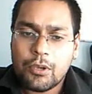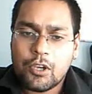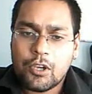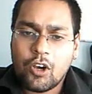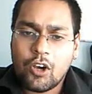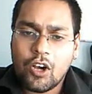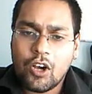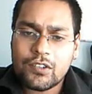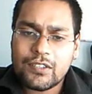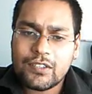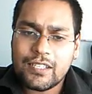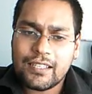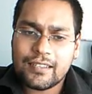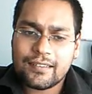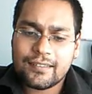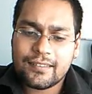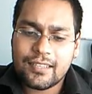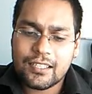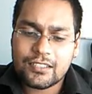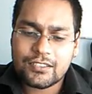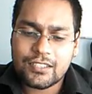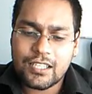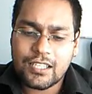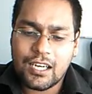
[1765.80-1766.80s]
Because there
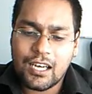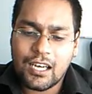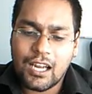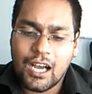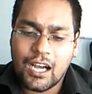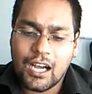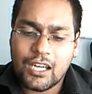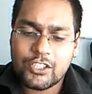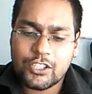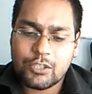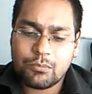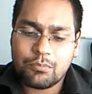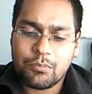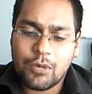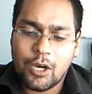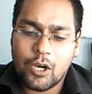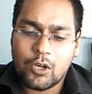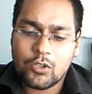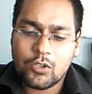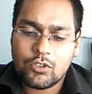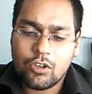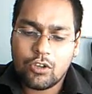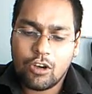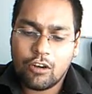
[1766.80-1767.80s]
is such a large
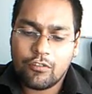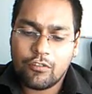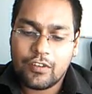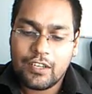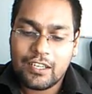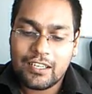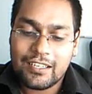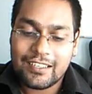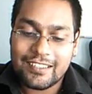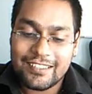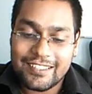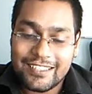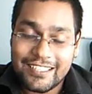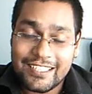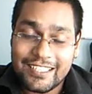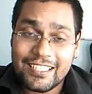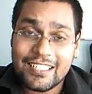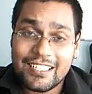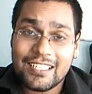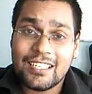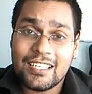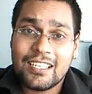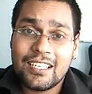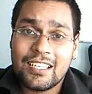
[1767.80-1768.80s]
amount of
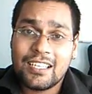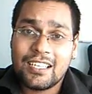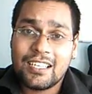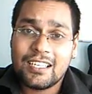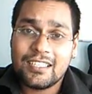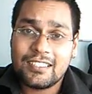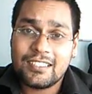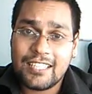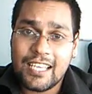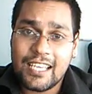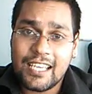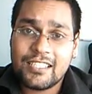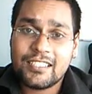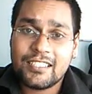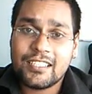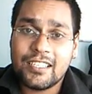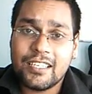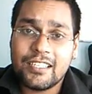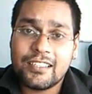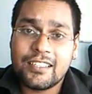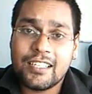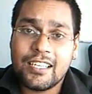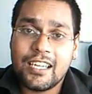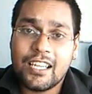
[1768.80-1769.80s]
real
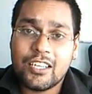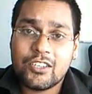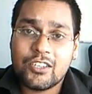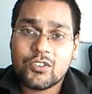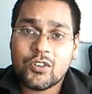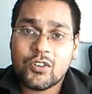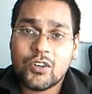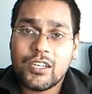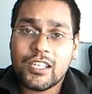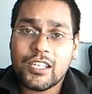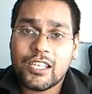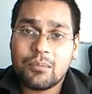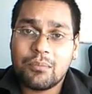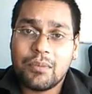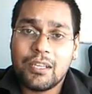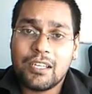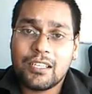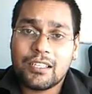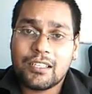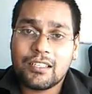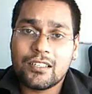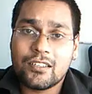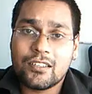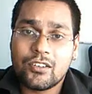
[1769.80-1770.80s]
data in the electronic
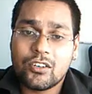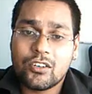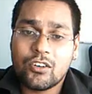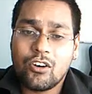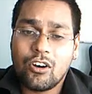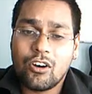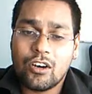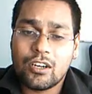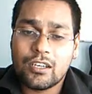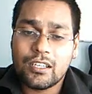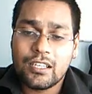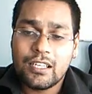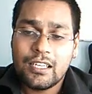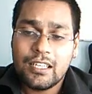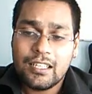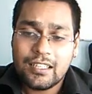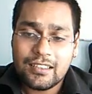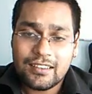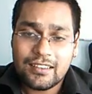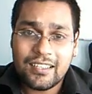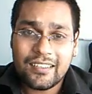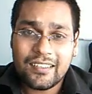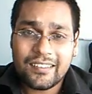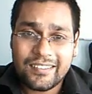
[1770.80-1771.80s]
medical record,
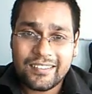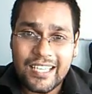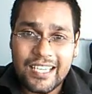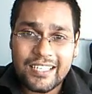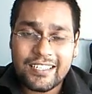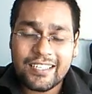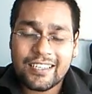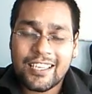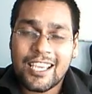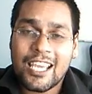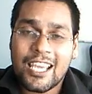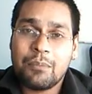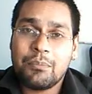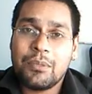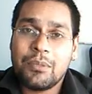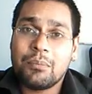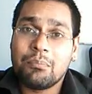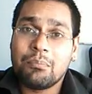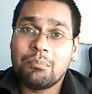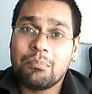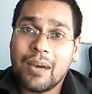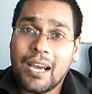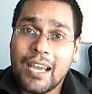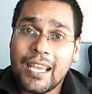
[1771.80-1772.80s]
this data can
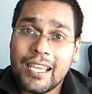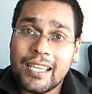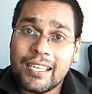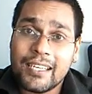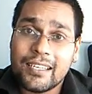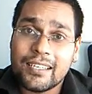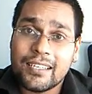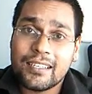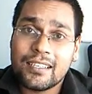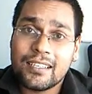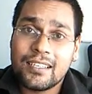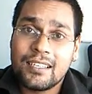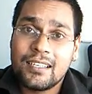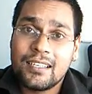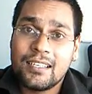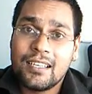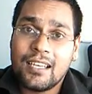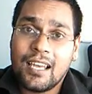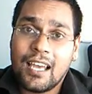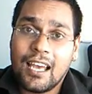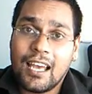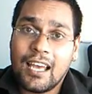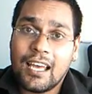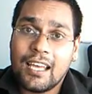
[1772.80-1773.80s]
be mined
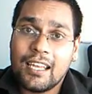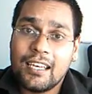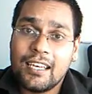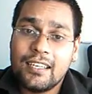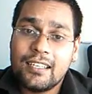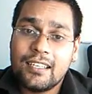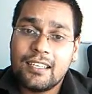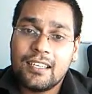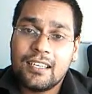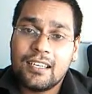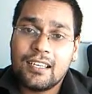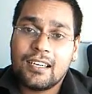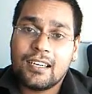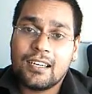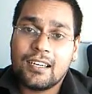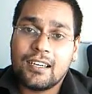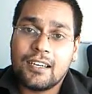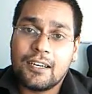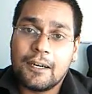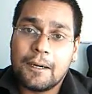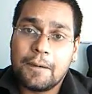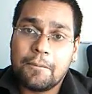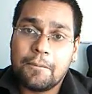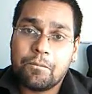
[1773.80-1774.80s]
and
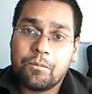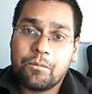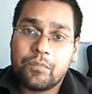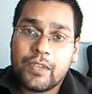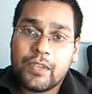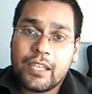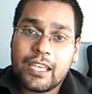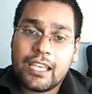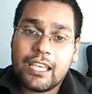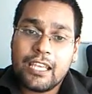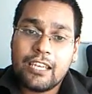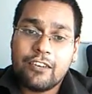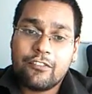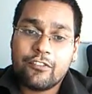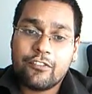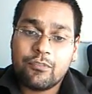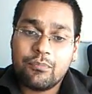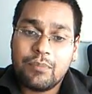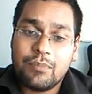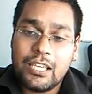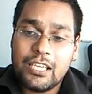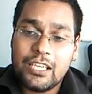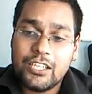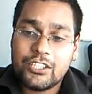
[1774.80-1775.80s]

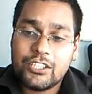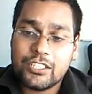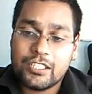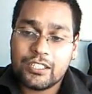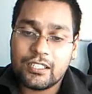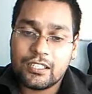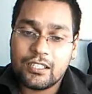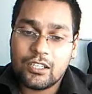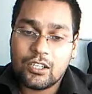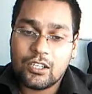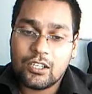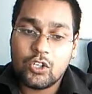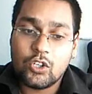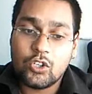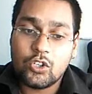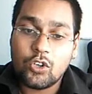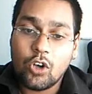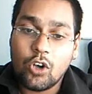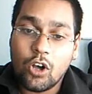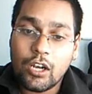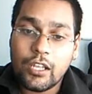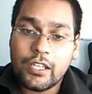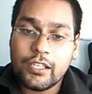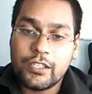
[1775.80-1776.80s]
information,
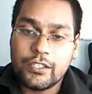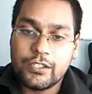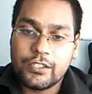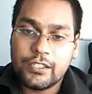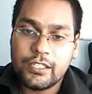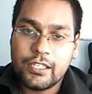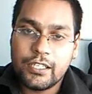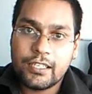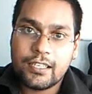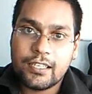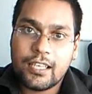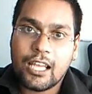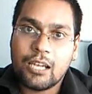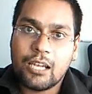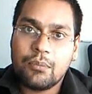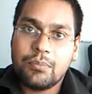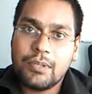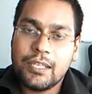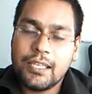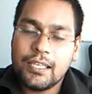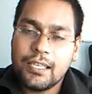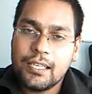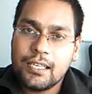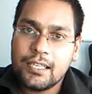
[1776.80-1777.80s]
knowledge
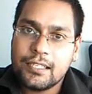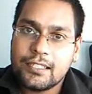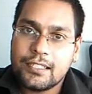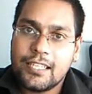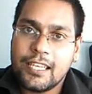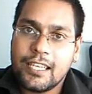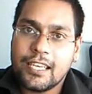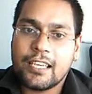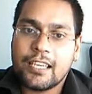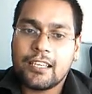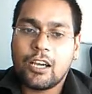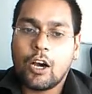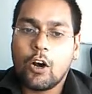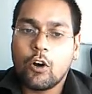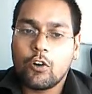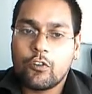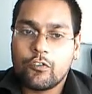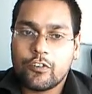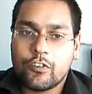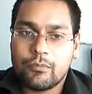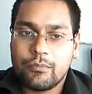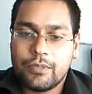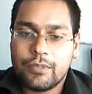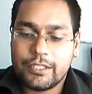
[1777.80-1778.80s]
can be taken
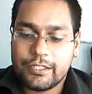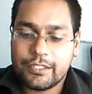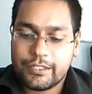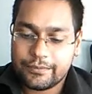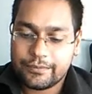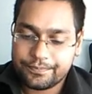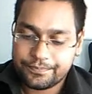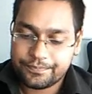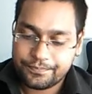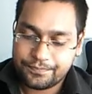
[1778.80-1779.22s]
out from it.